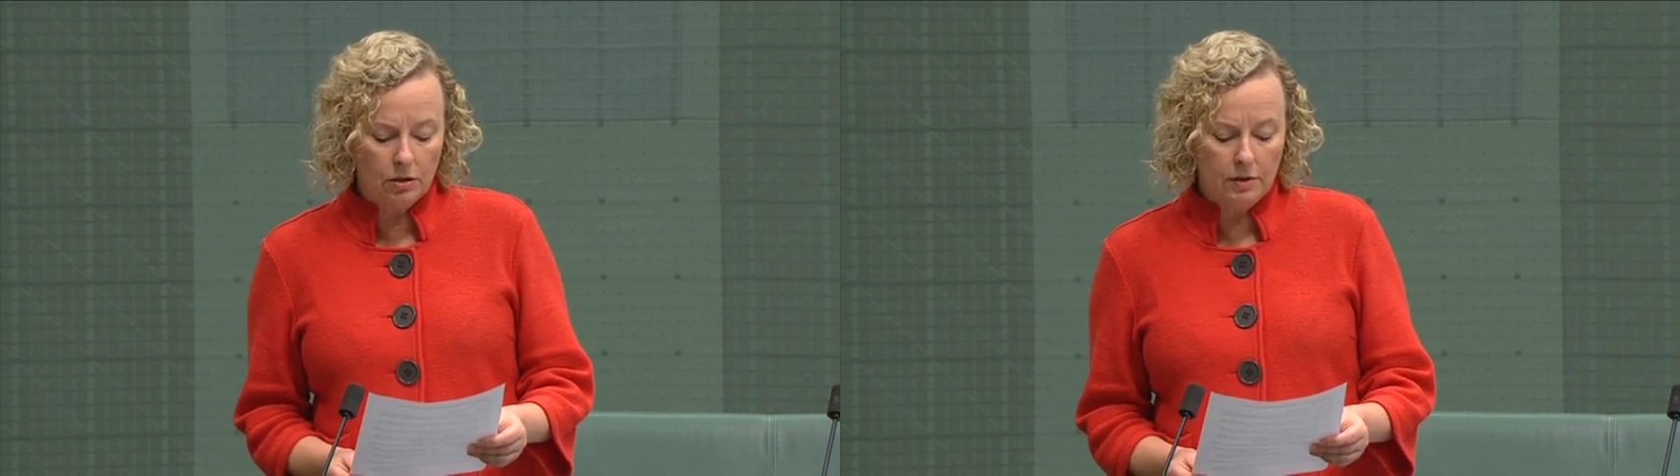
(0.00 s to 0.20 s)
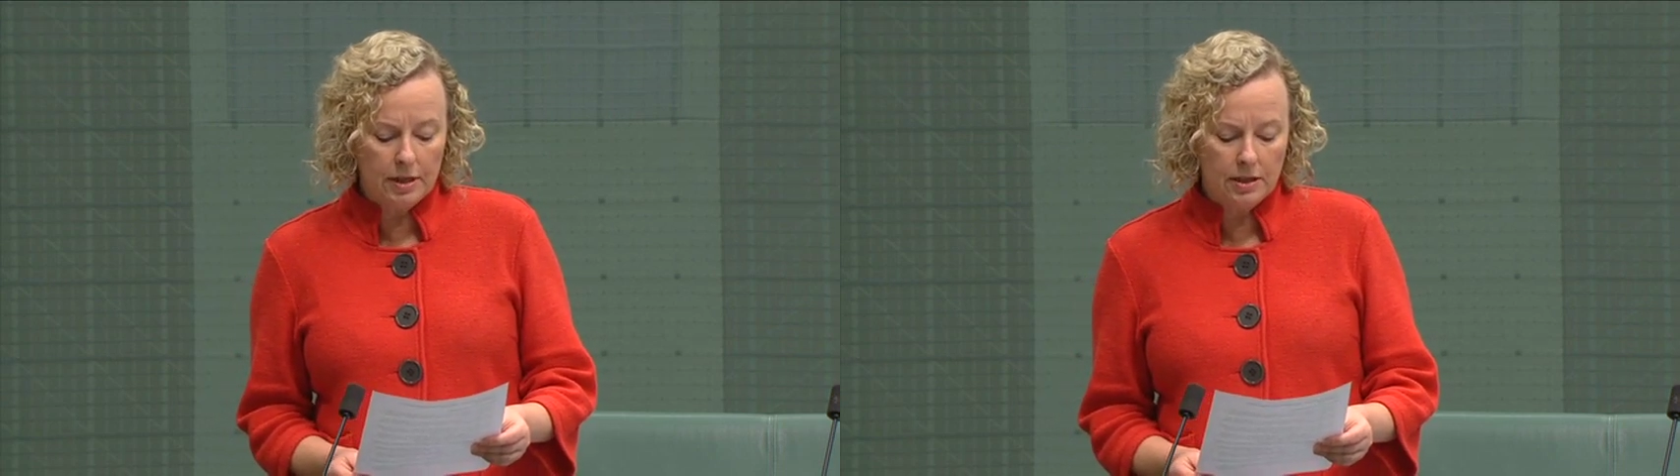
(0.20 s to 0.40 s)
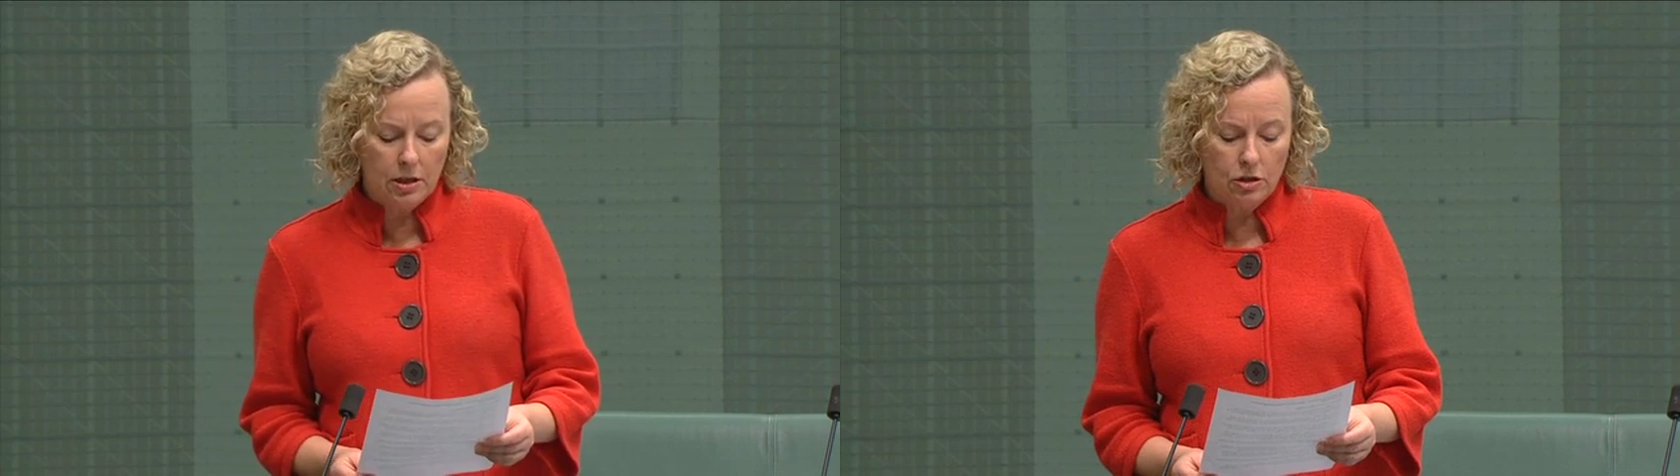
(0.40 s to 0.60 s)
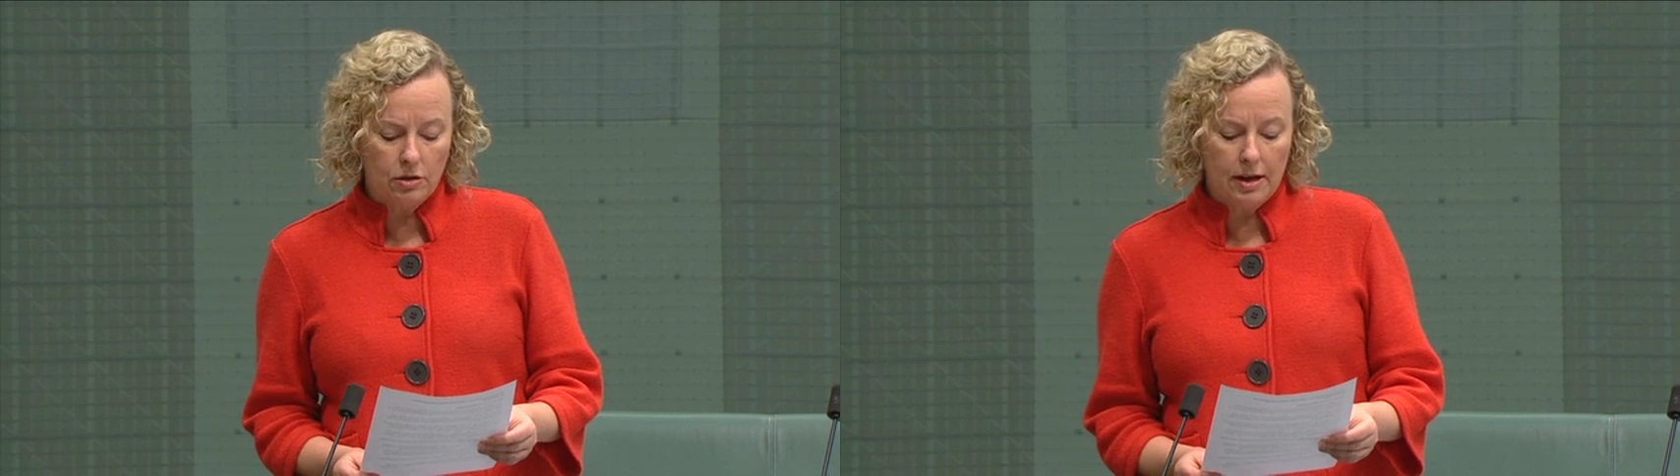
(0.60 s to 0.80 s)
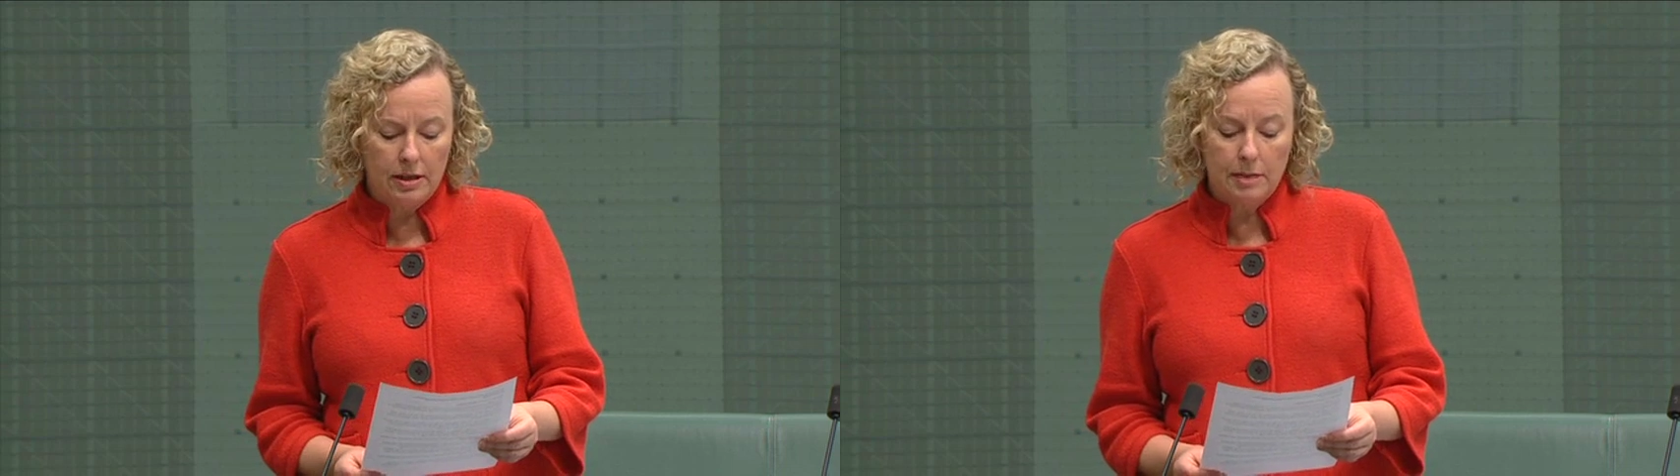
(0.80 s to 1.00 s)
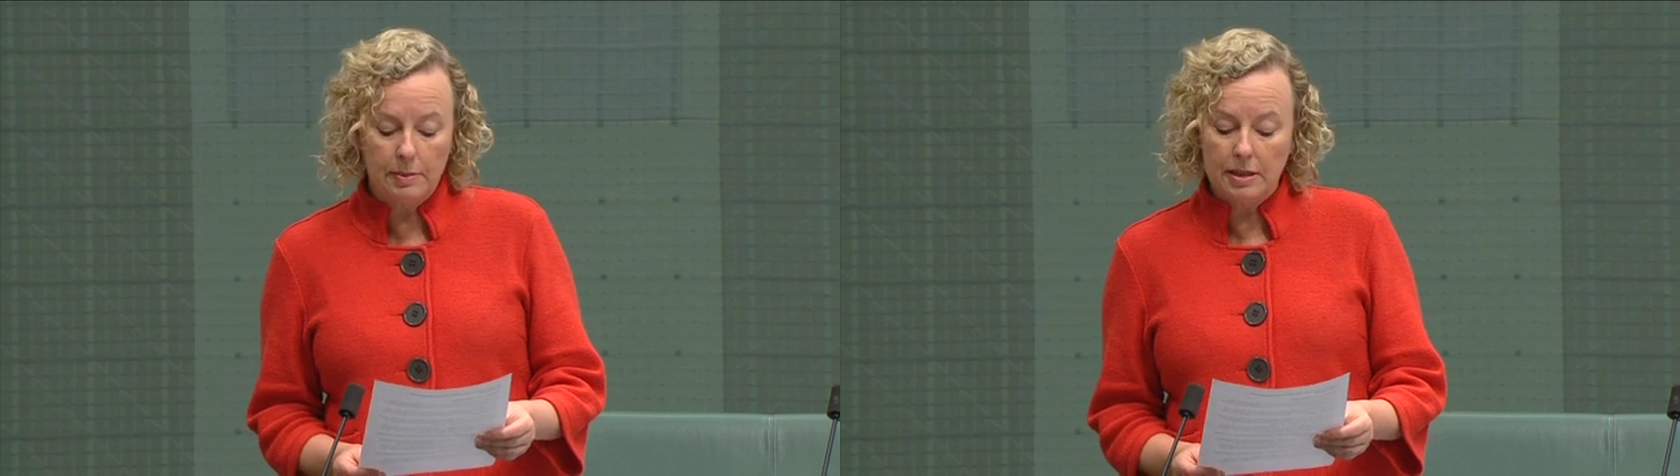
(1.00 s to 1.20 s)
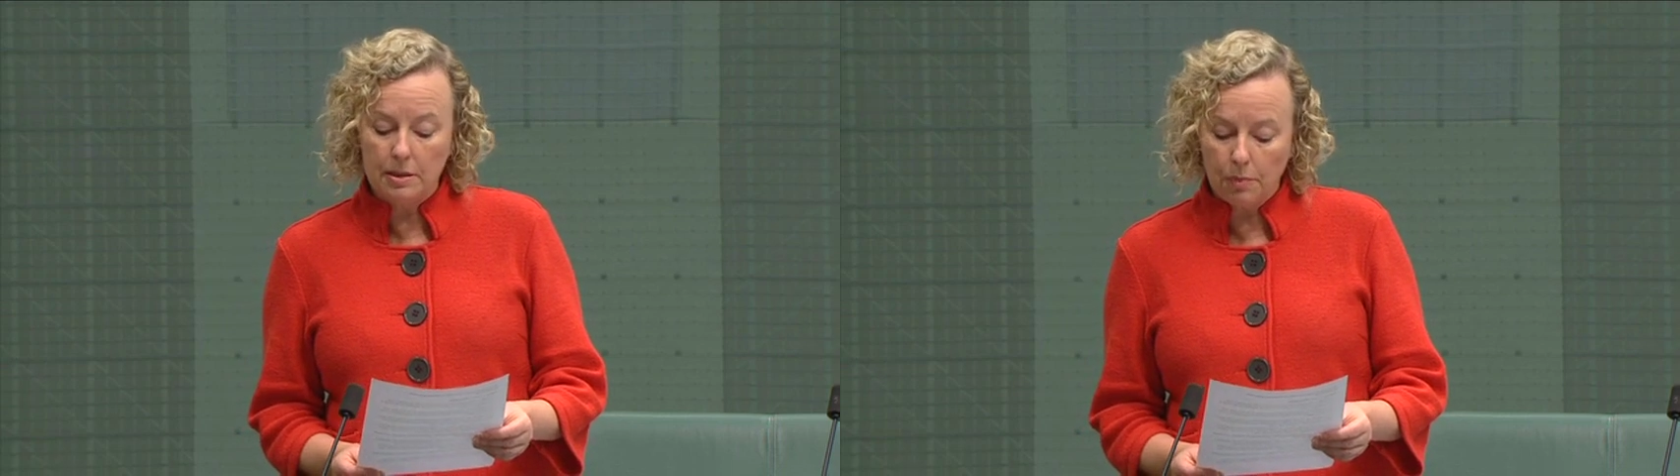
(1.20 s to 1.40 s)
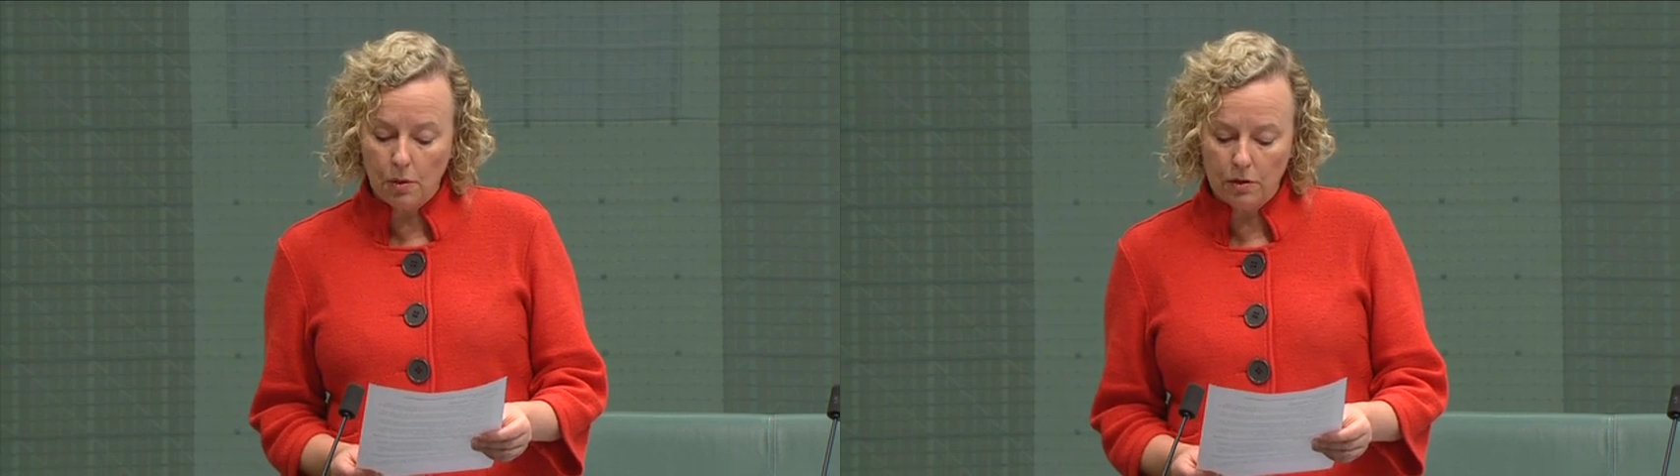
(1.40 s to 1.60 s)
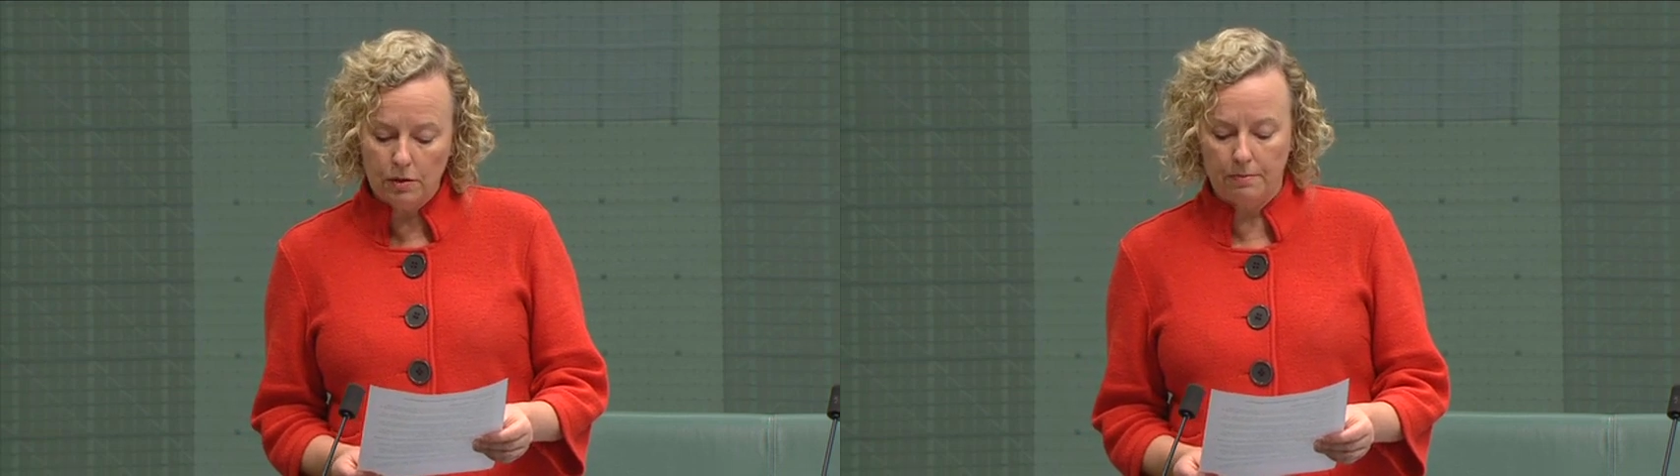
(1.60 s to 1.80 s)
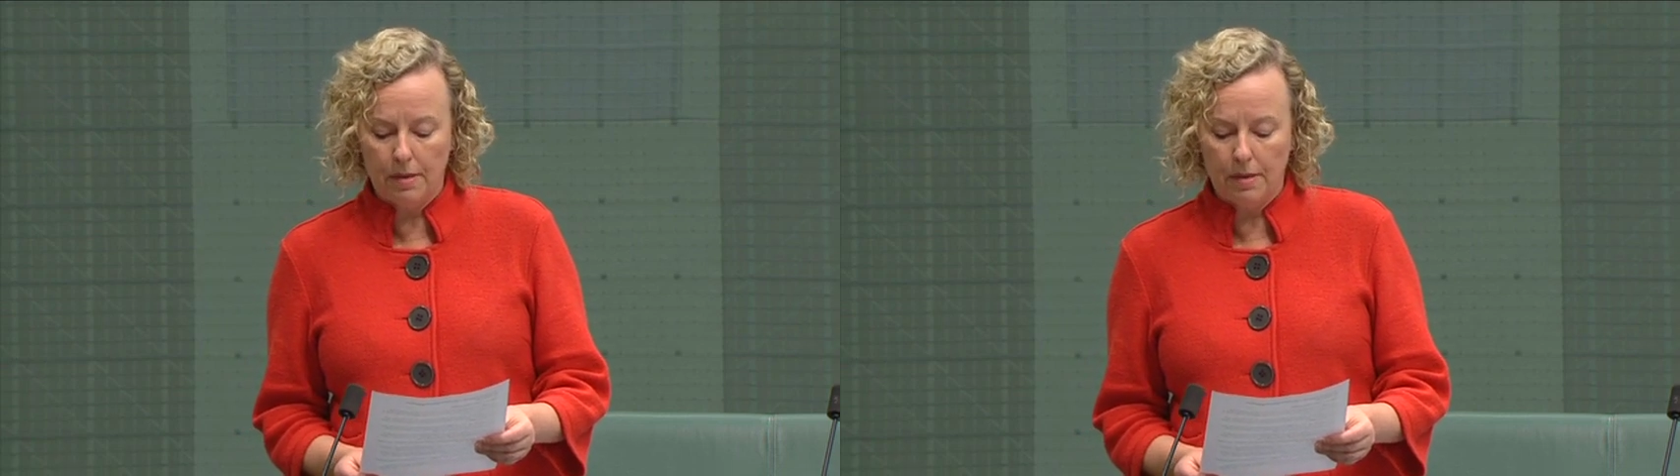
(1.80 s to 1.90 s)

research grant has been supported